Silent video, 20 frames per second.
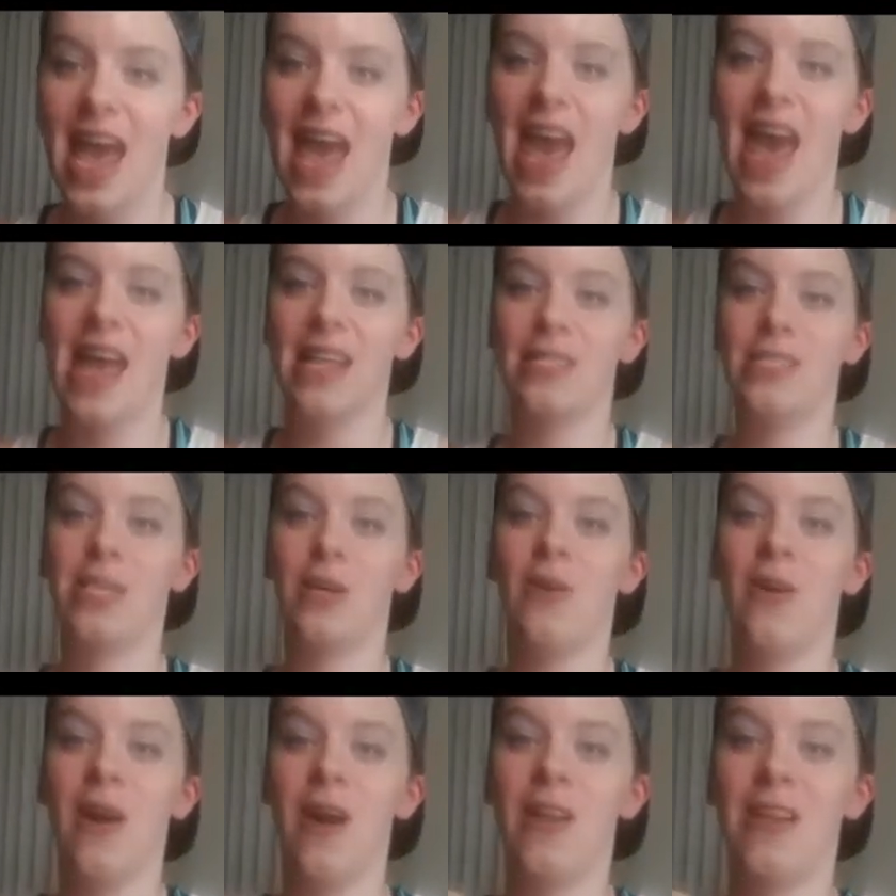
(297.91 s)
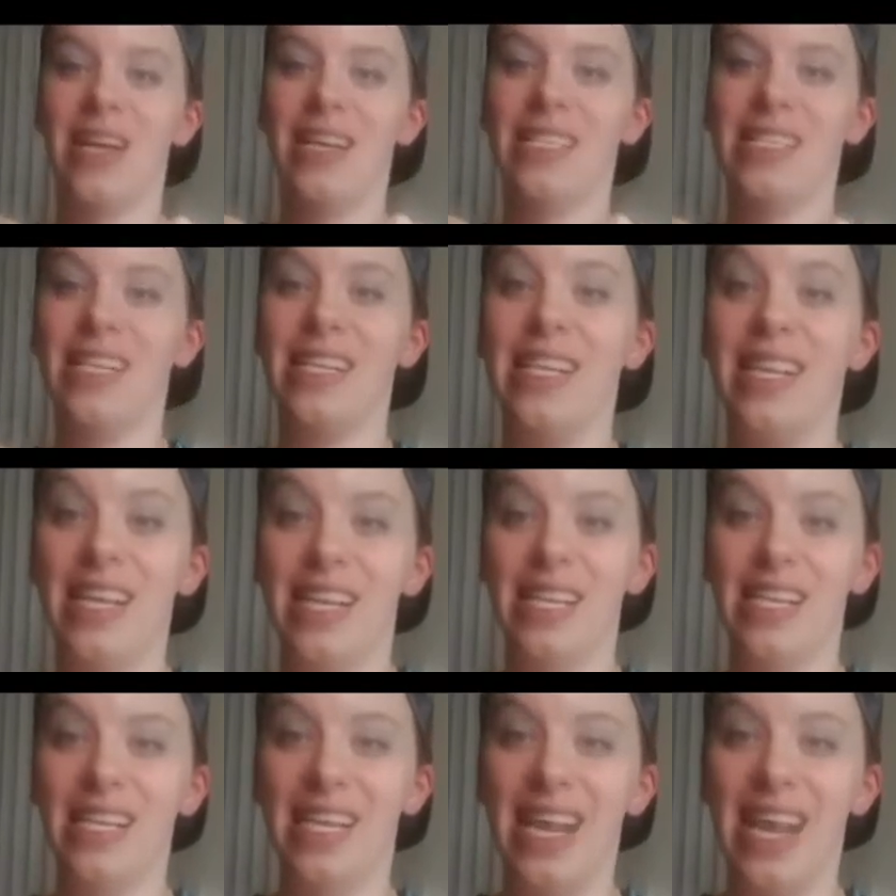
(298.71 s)
And so all I did,
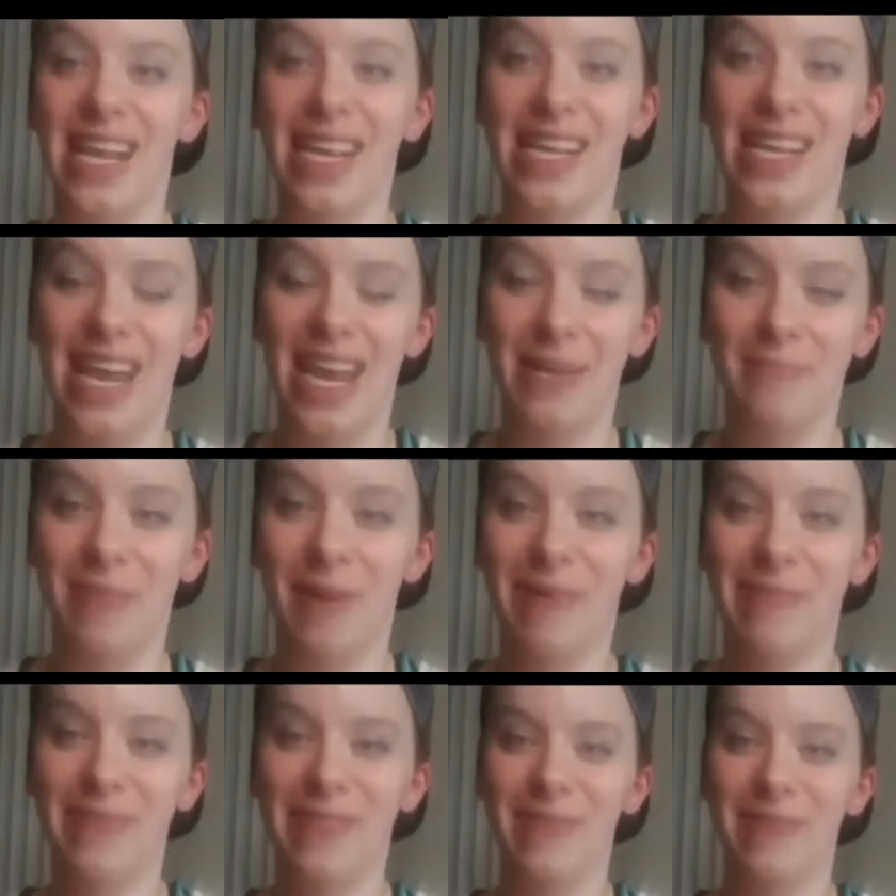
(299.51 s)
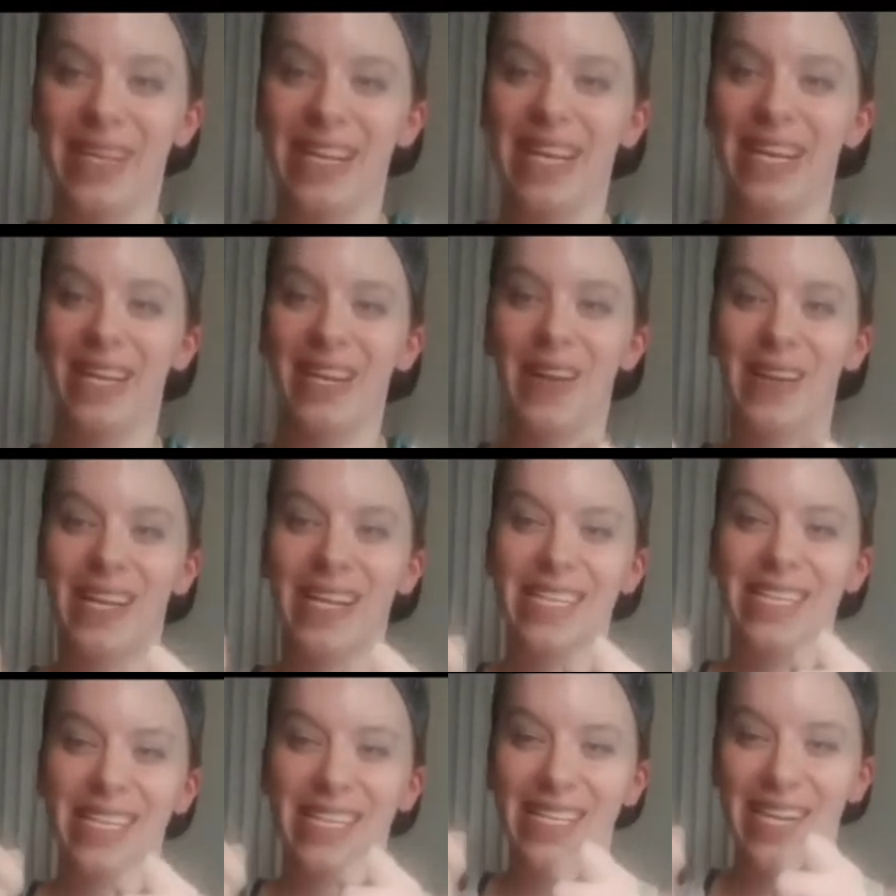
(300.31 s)
Hilly and Hannah came up to me, and all
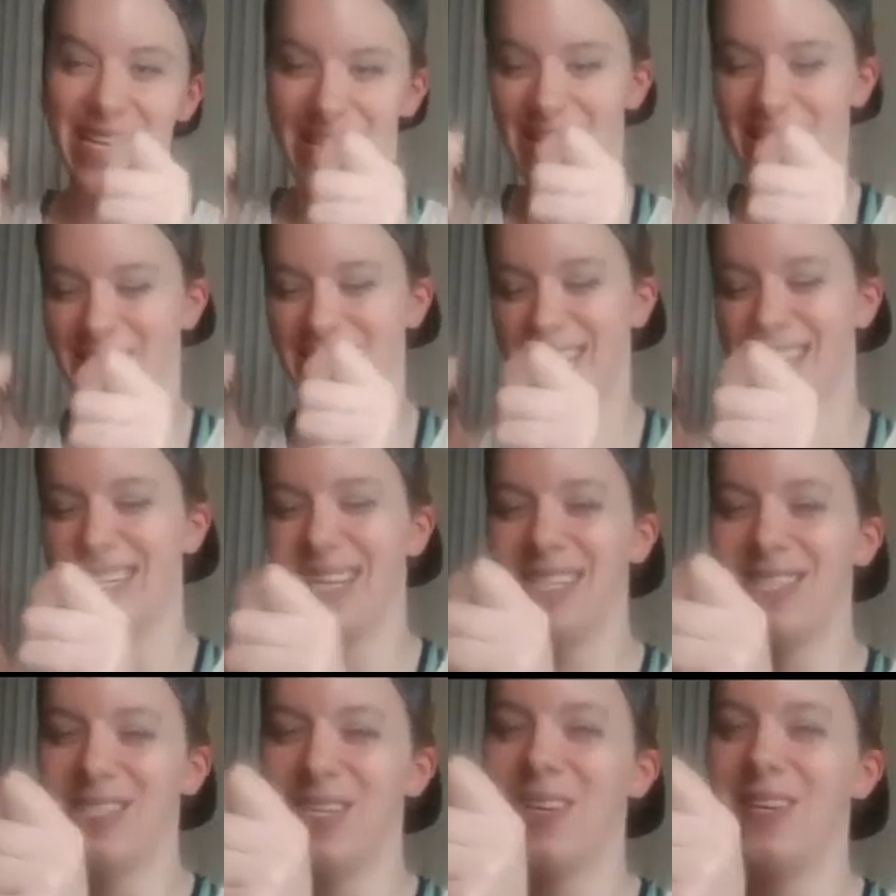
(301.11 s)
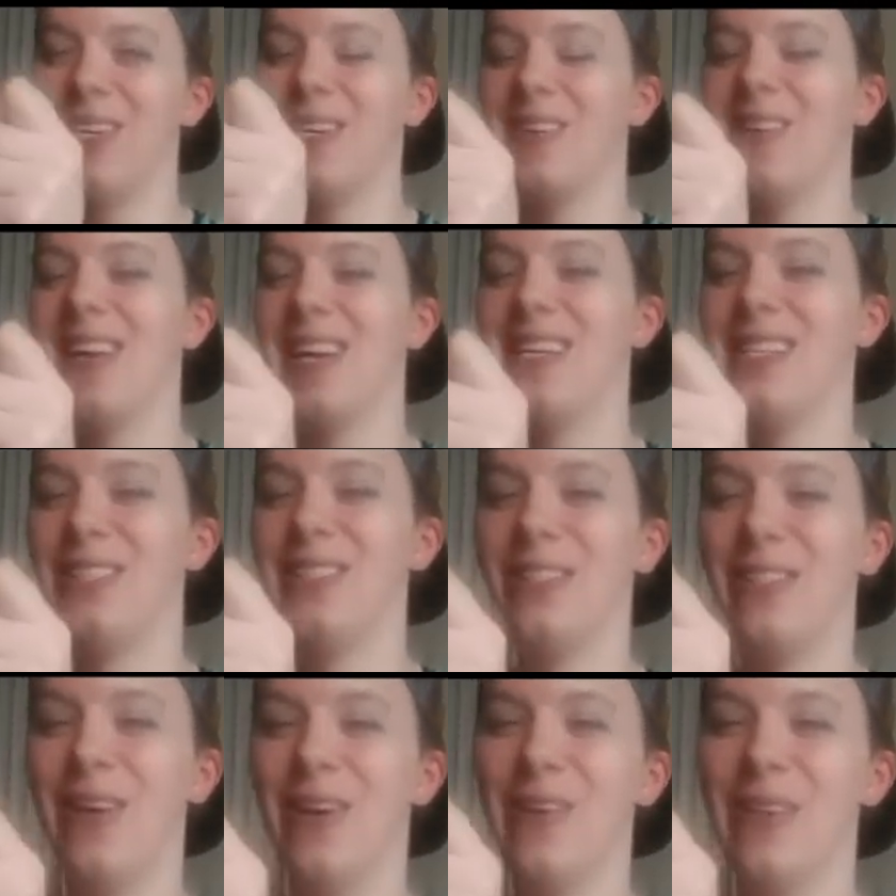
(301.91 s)
I did, I like turned it around and
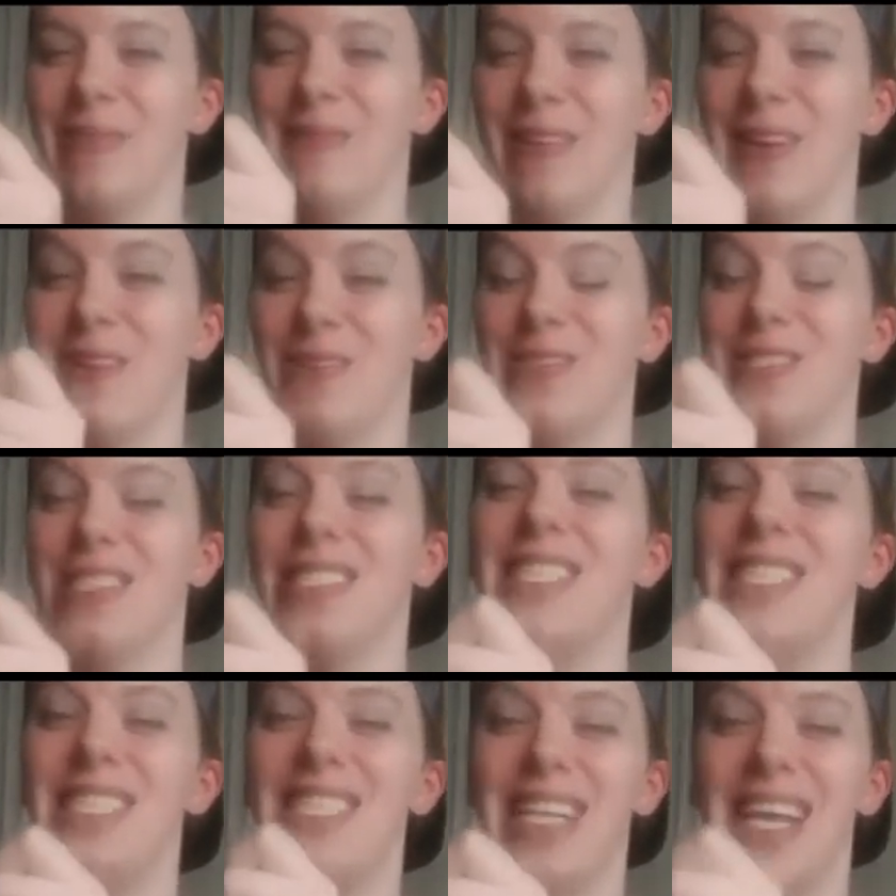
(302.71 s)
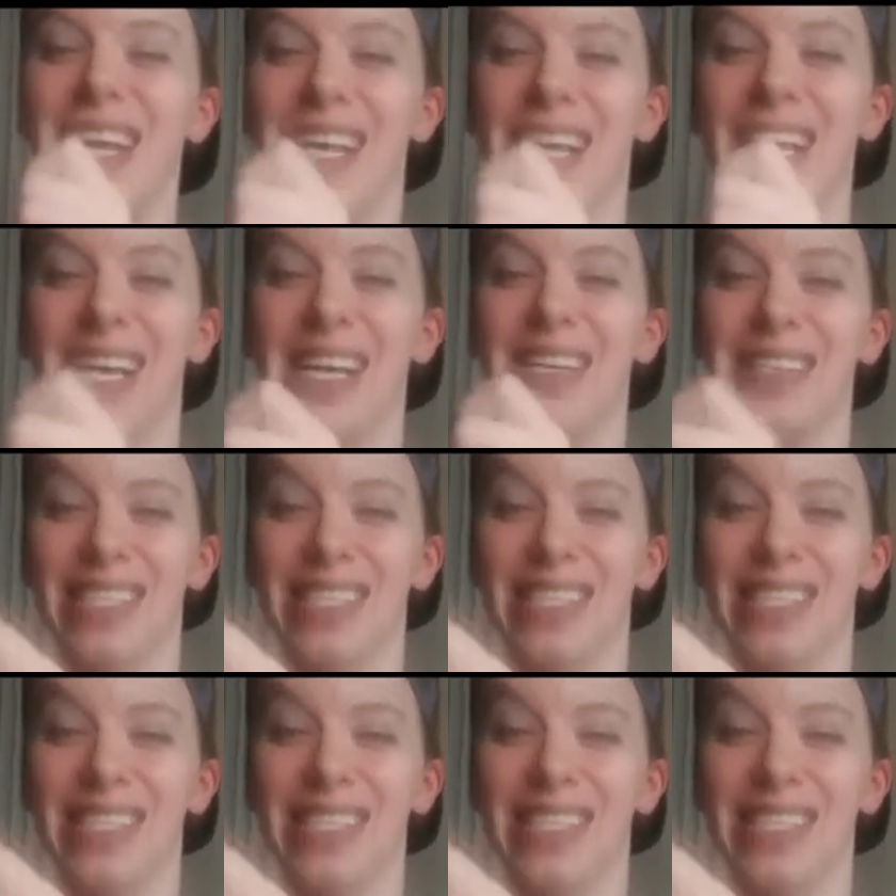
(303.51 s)
showed them, and I was just shaking.